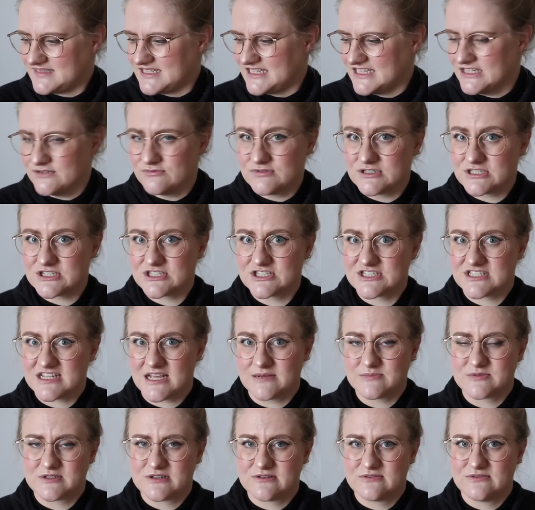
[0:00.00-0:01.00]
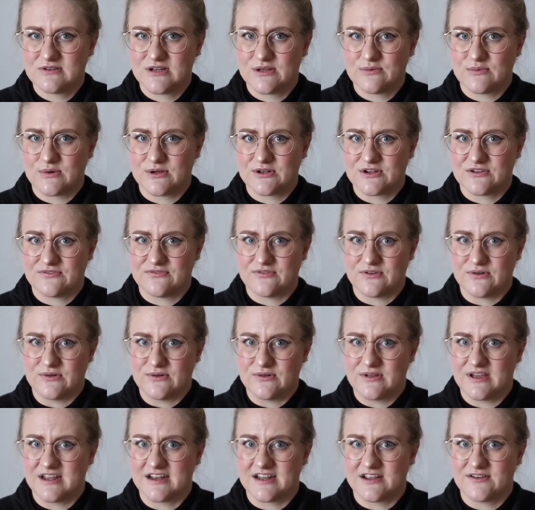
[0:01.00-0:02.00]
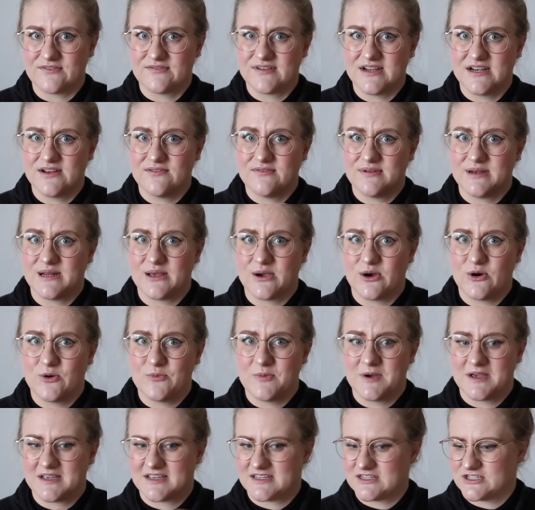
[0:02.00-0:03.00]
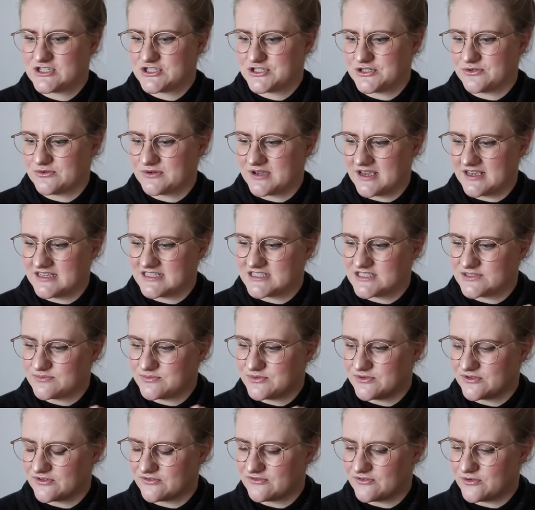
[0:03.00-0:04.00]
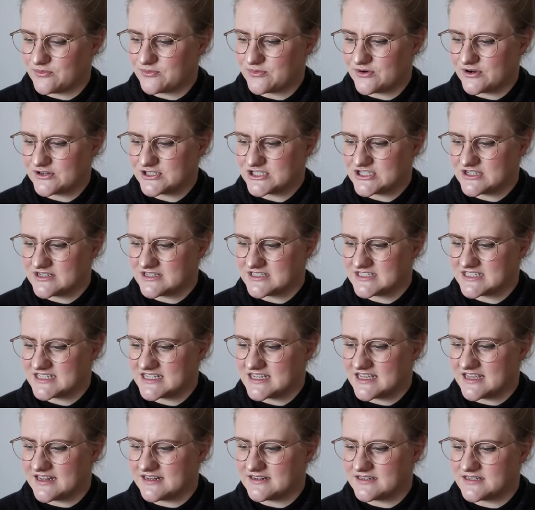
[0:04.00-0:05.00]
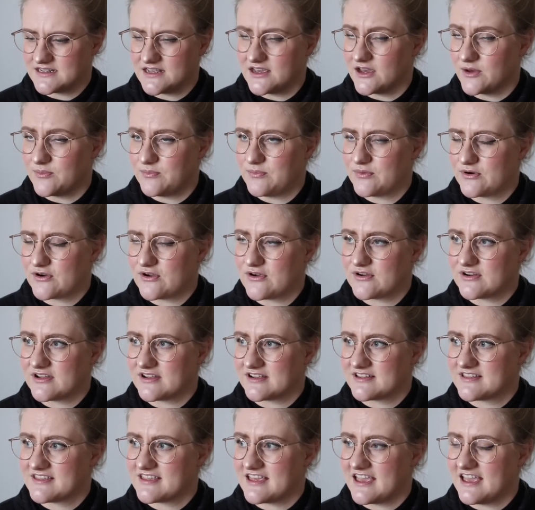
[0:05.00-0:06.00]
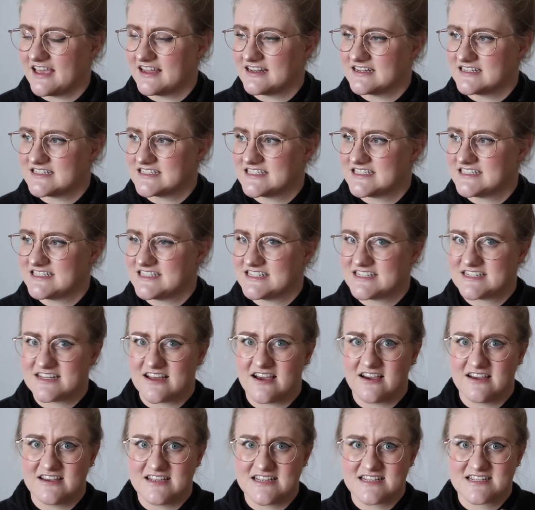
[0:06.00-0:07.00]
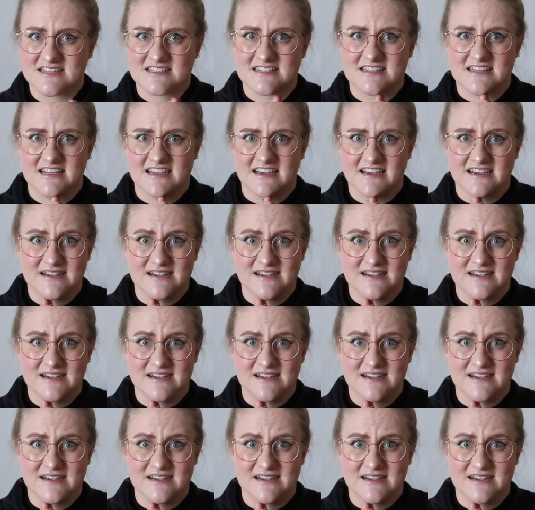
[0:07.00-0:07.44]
It was just absolutely wonderful, and I really, really hope I can showcase the beautiful projects and products and designs